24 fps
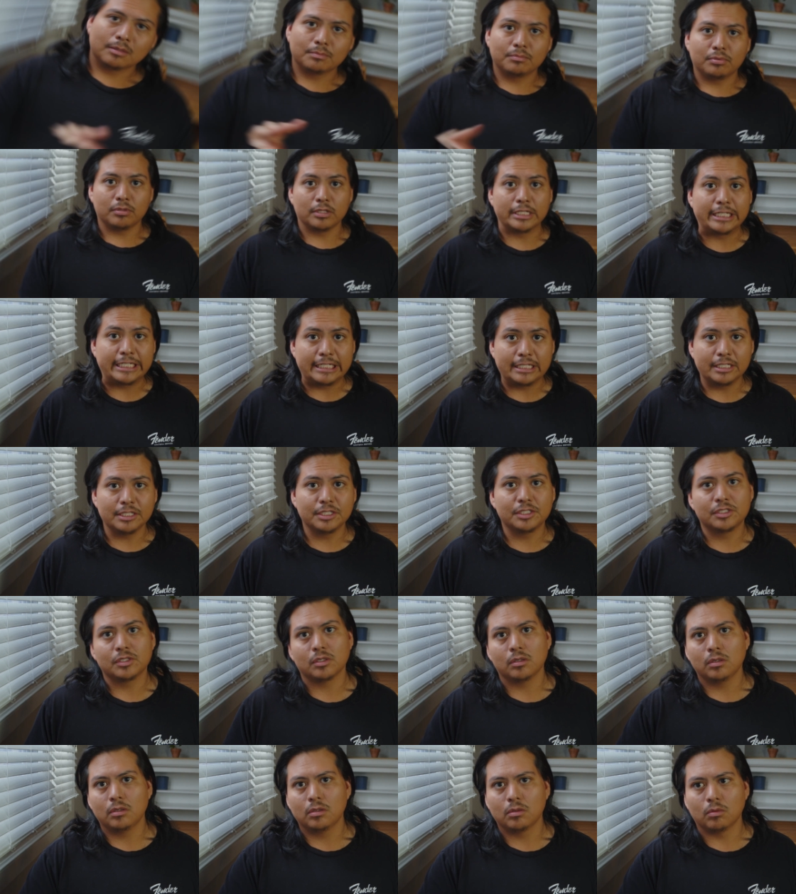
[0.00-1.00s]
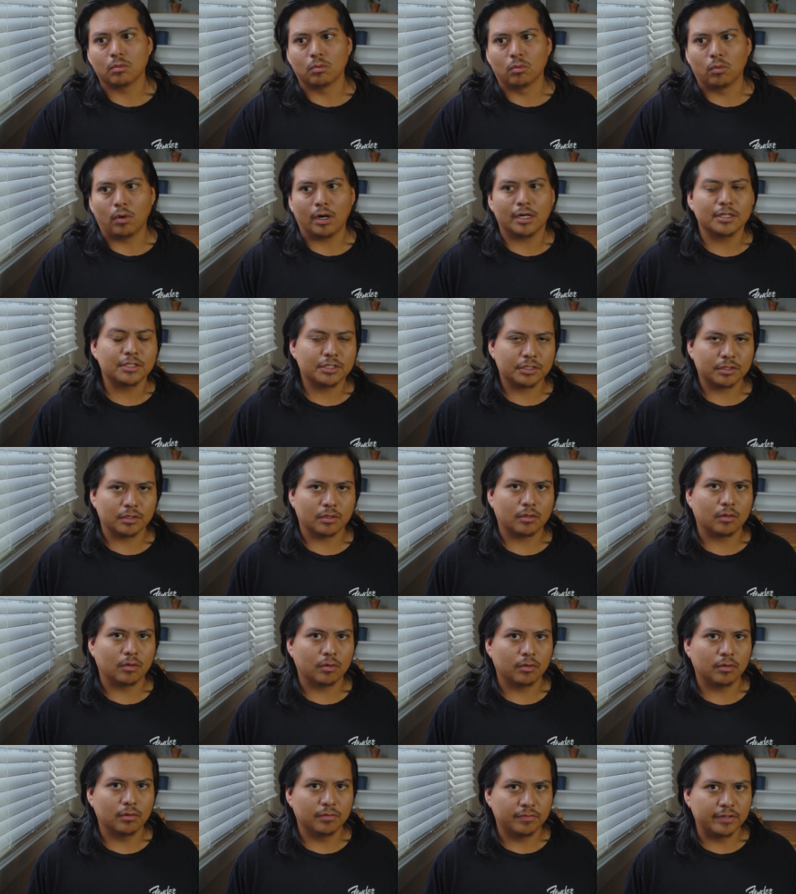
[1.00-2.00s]
Please watch the
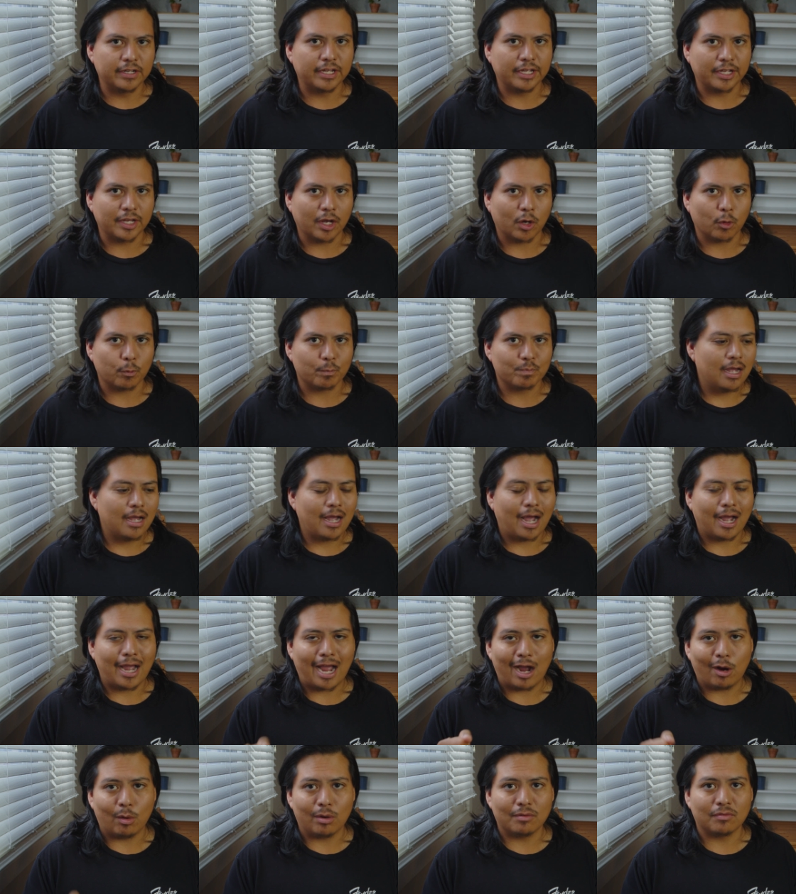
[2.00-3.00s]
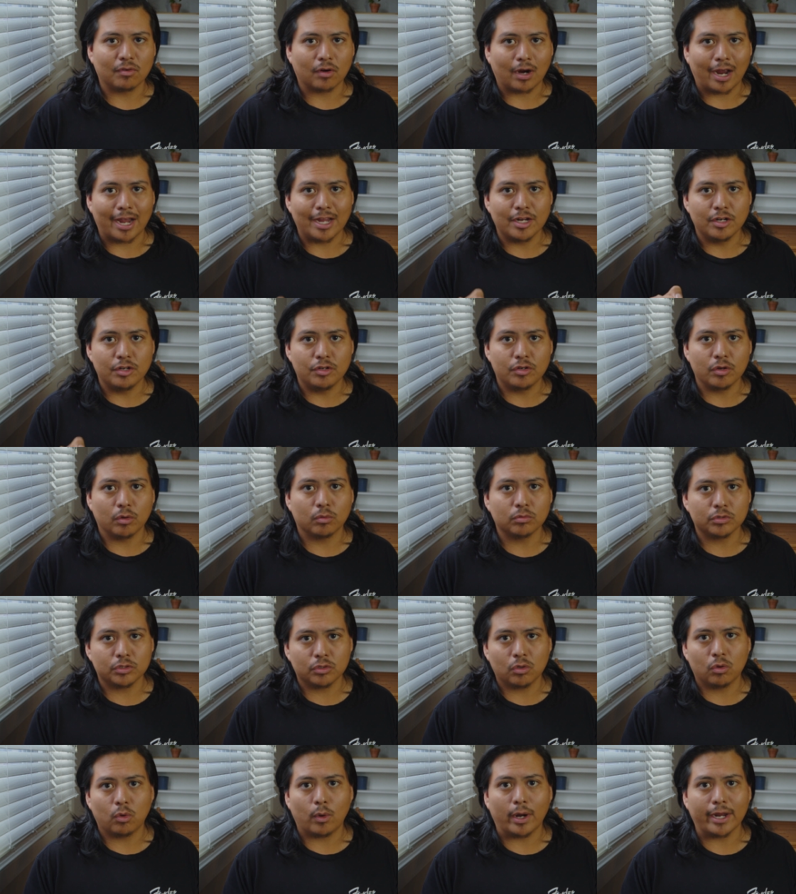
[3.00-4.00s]
whole video. However, I
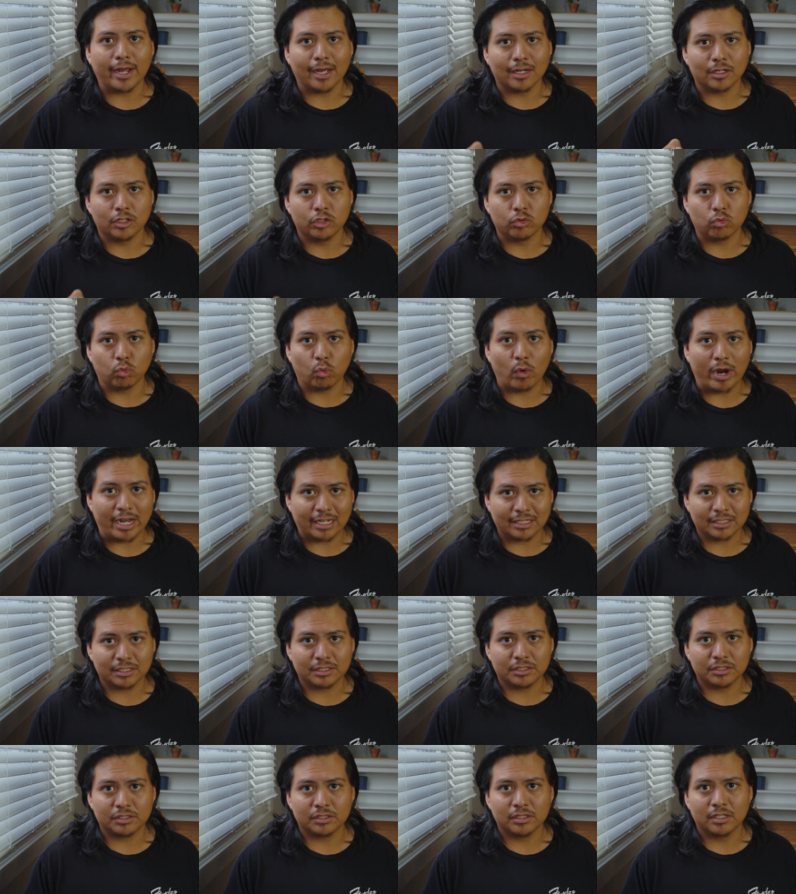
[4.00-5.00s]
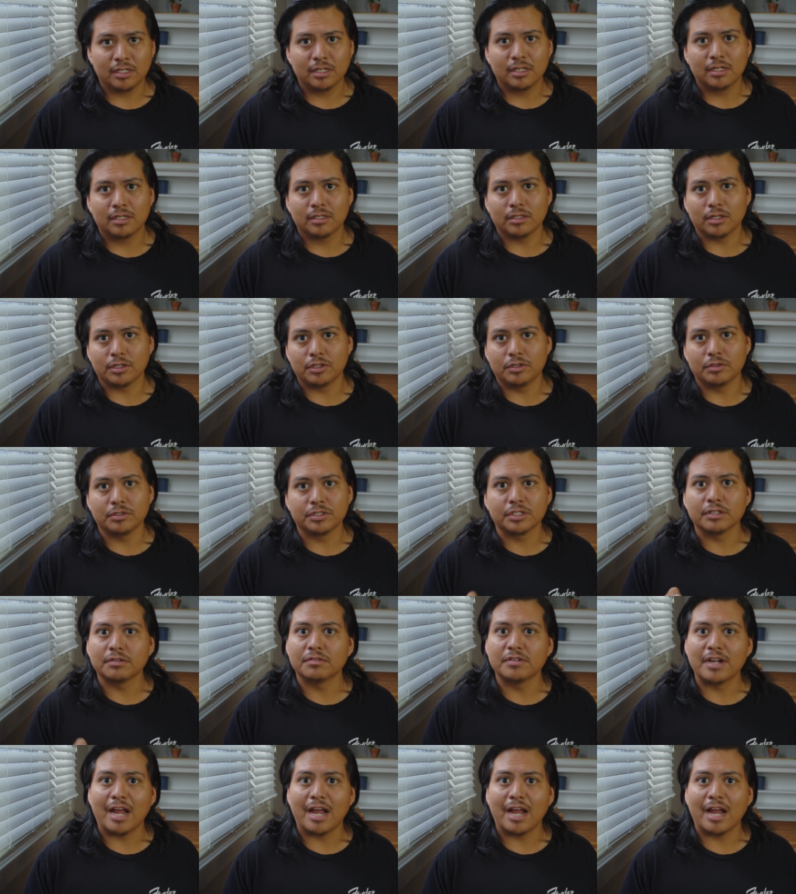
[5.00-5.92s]
don't quite address the use of